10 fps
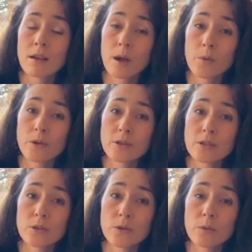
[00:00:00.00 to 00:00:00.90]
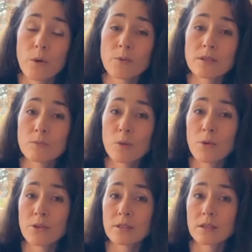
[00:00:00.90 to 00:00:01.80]
I wanted to look at what was a more
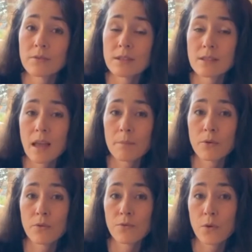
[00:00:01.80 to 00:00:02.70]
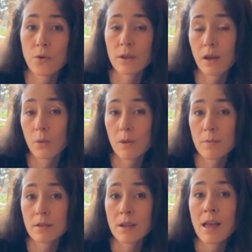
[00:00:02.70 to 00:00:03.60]
positive example for young
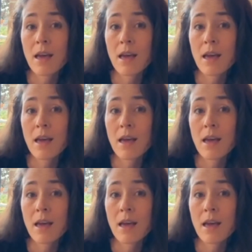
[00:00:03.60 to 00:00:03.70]
women